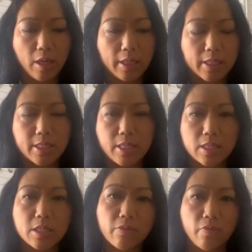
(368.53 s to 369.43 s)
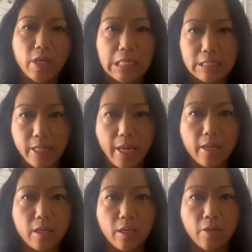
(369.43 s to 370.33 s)
an extensive
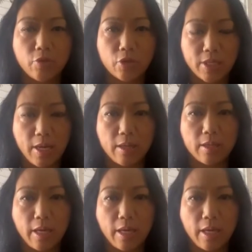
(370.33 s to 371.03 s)
intake of your diet,